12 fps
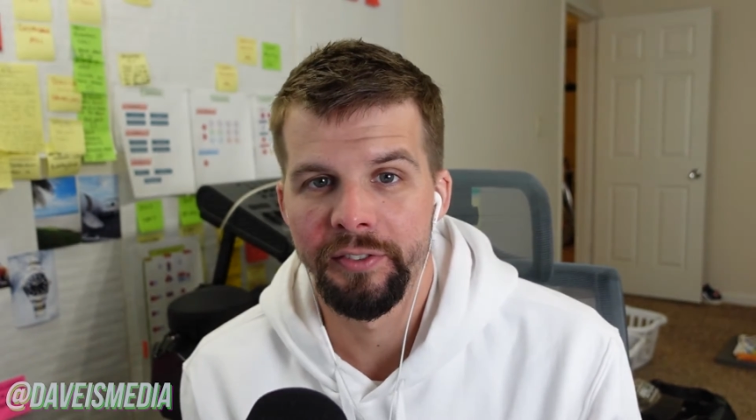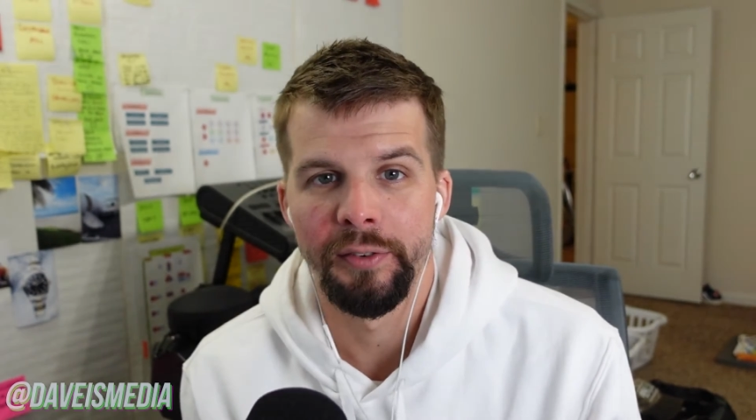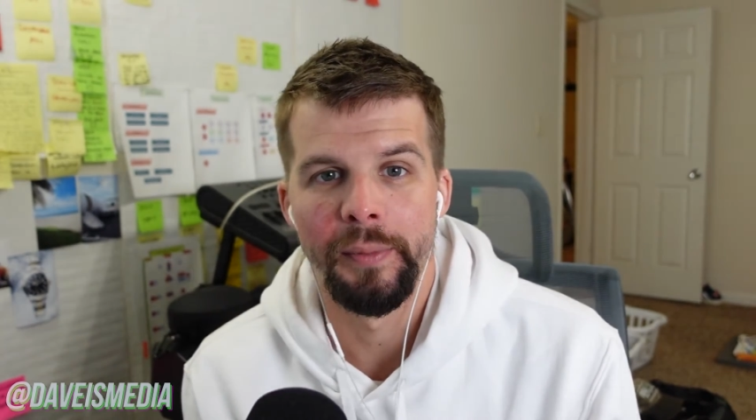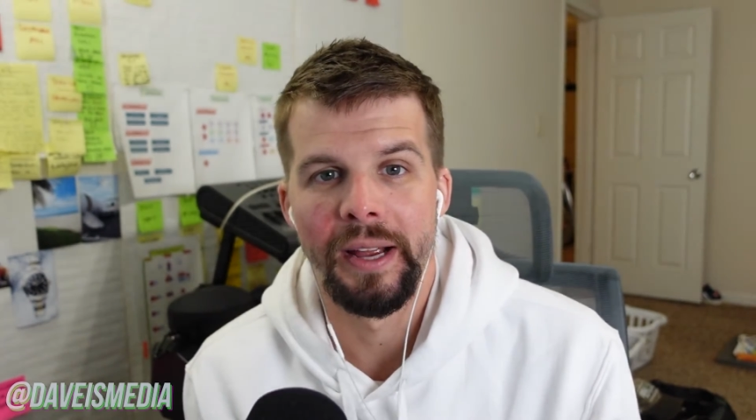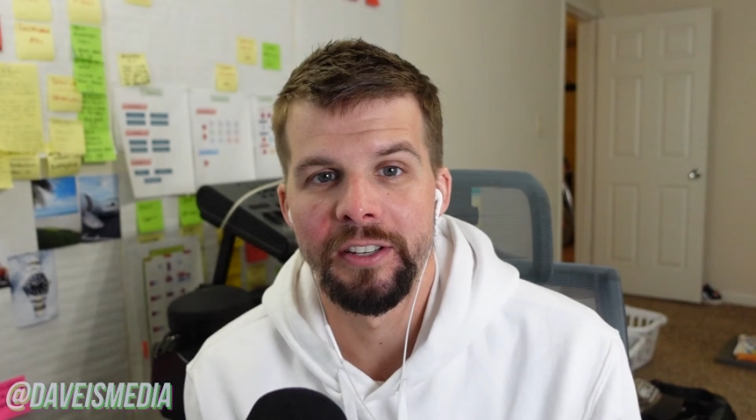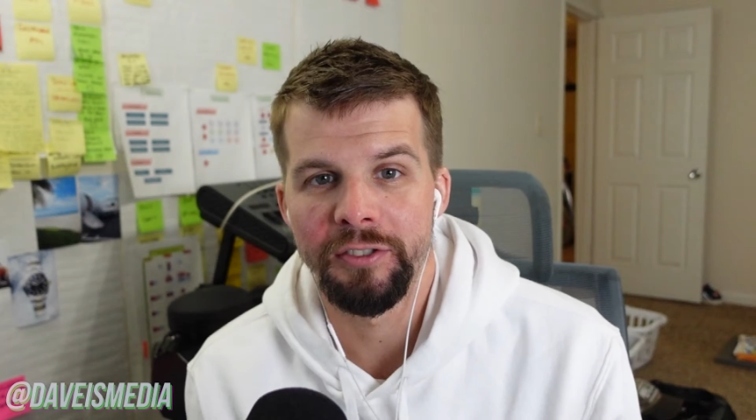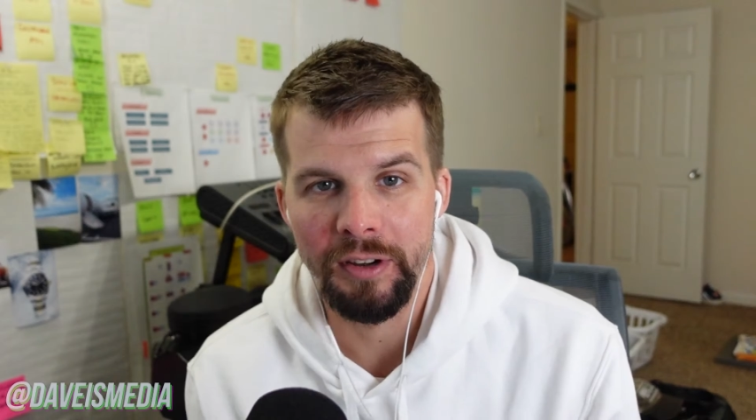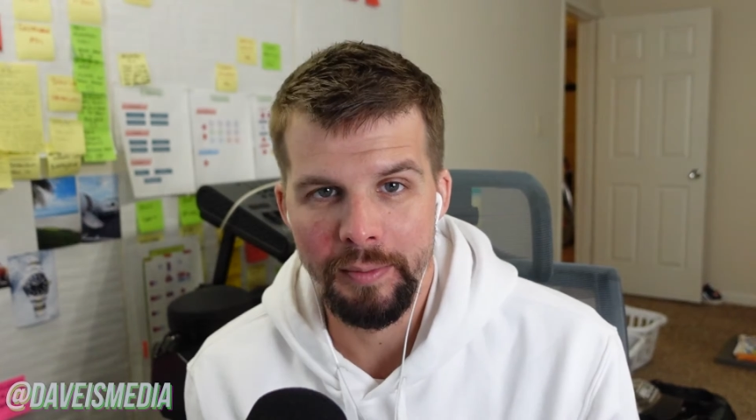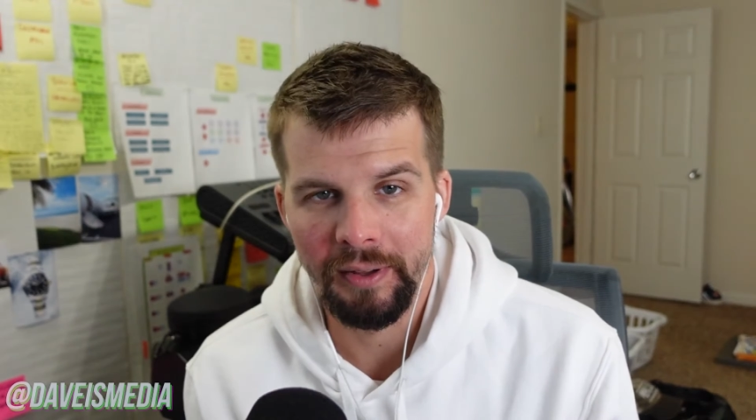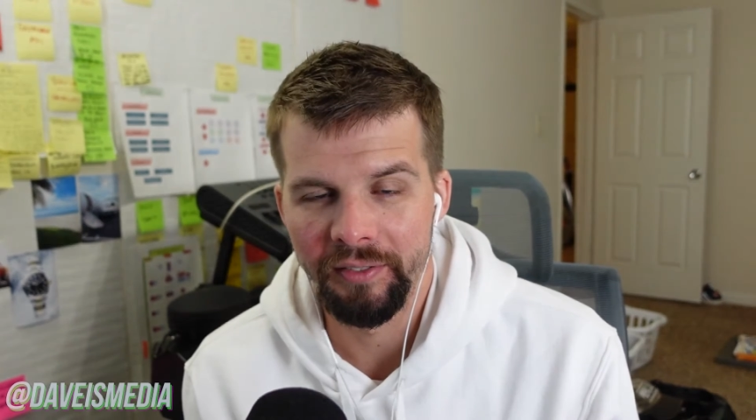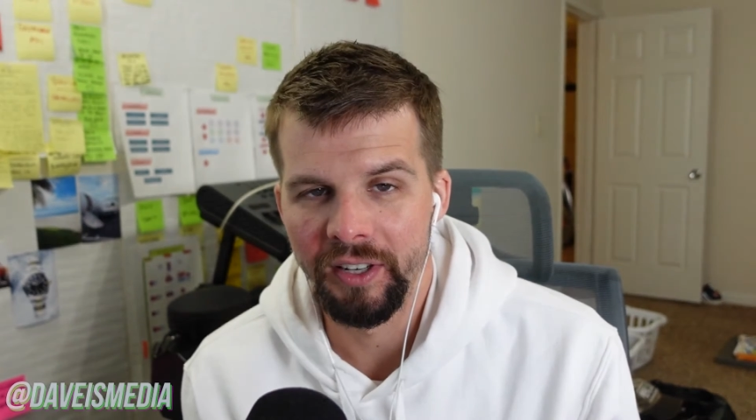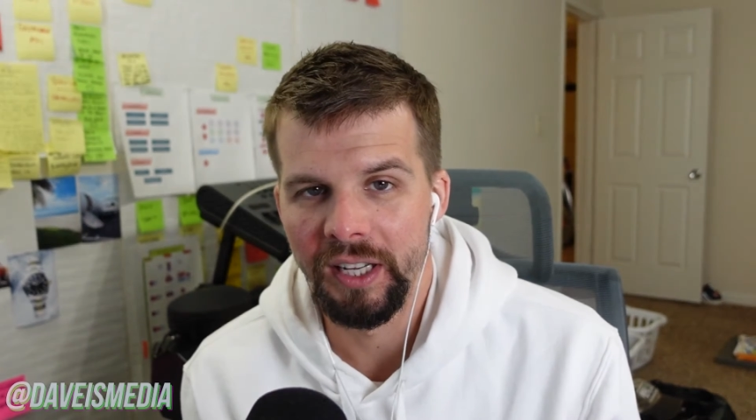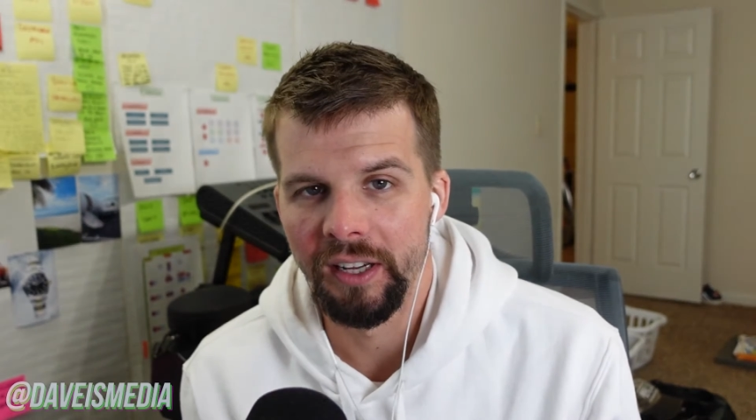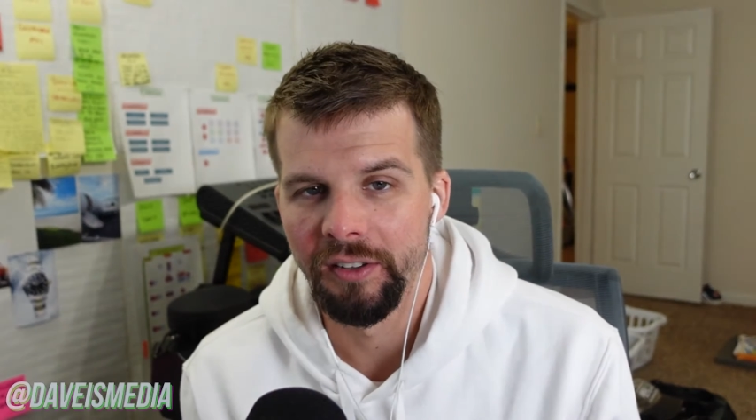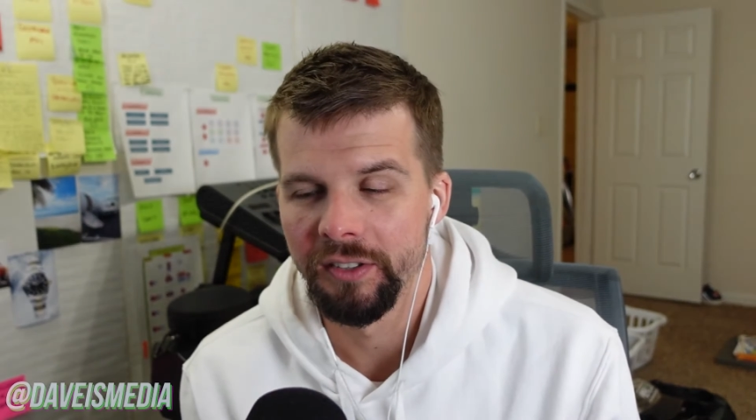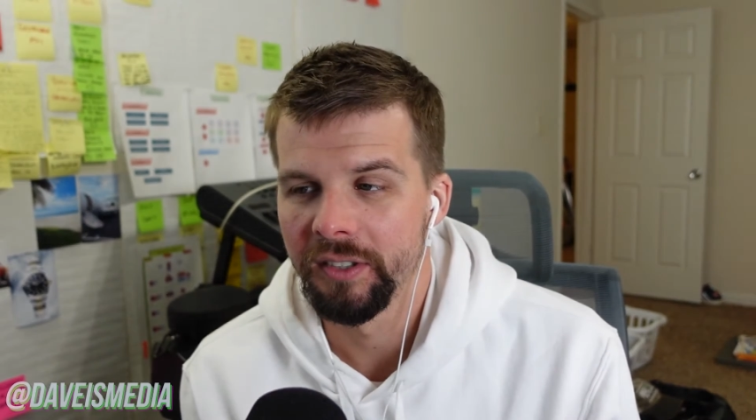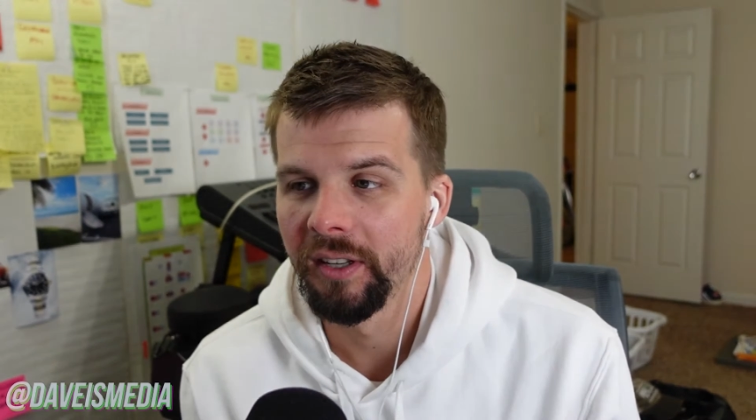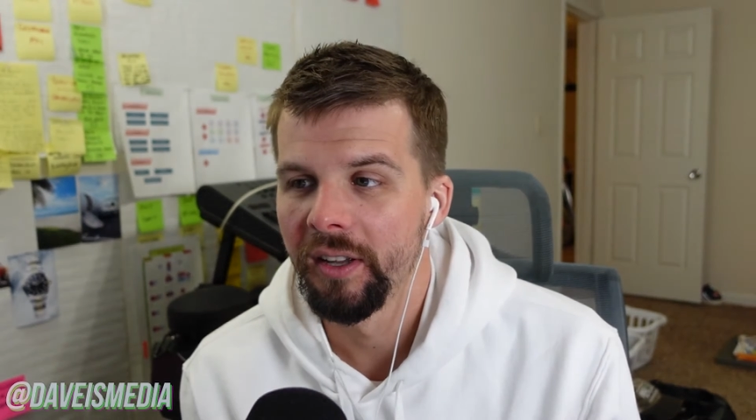for my streaming
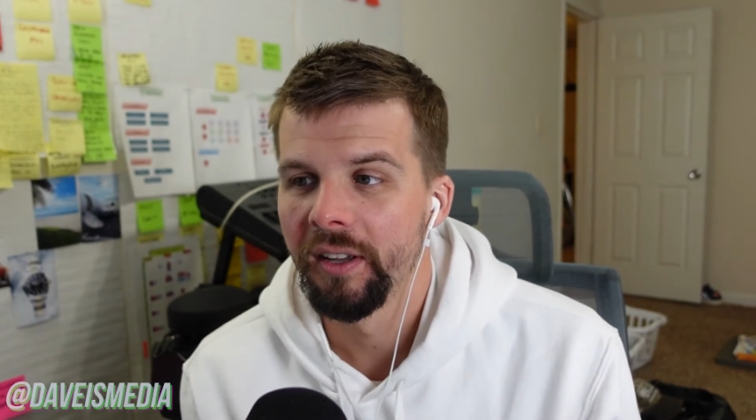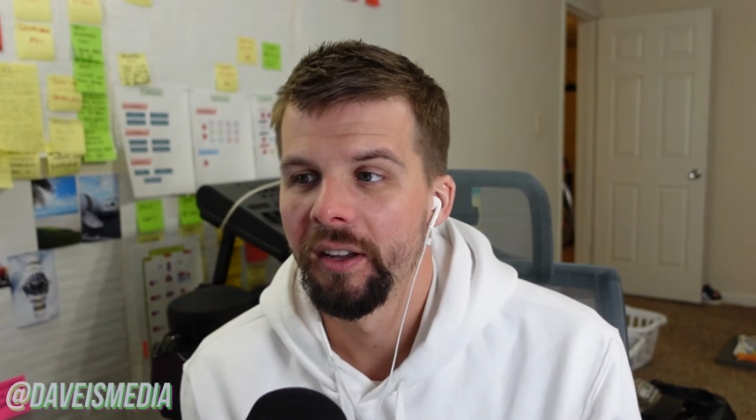videos.